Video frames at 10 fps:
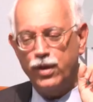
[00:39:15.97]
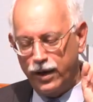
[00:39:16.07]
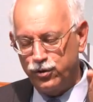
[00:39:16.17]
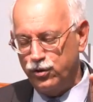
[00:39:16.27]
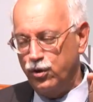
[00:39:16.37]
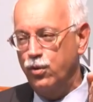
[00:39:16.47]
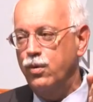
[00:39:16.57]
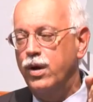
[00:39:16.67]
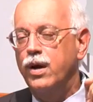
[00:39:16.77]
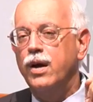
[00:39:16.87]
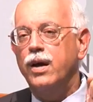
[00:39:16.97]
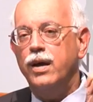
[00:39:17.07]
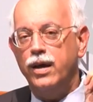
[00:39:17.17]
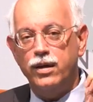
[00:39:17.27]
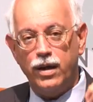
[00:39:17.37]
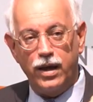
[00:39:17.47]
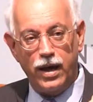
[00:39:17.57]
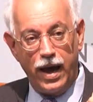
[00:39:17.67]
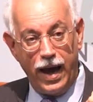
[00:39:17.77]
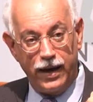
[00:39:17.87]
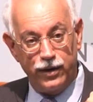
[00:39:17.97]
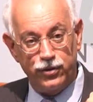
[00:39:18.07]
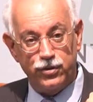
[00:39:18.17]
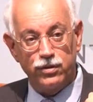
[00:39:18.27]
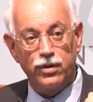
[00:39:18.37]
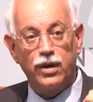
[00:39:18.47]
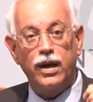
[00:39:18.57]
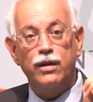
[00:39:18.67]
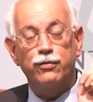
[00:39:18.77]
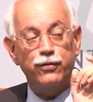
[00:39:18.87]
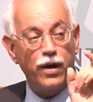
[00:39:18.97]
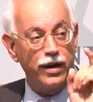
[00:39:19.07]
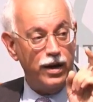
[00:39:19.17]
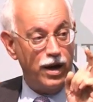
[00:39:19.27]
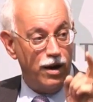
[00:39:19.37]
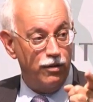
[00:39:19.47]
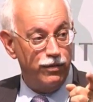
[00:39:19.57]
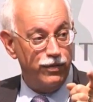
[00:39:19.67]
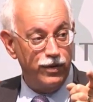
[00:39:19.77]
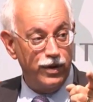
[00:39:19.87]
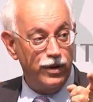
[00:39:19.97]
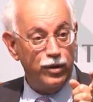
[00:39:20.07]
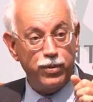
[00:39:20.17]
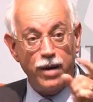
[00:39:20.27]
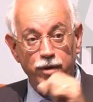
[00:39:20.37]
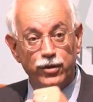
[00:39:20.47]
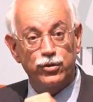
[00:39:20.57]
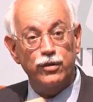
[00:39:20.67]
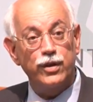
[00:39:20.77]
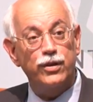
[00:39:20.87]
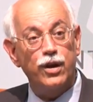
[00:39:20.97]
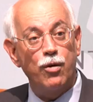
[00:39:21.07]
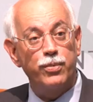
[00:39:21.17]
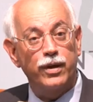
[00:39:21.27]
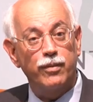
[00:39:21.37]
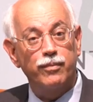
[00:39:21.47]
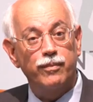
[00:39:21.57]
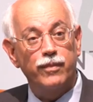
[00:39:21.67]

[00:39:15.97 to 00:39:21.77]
2002, in uh, Addis, in front of the Prime Minister of Ethiopia.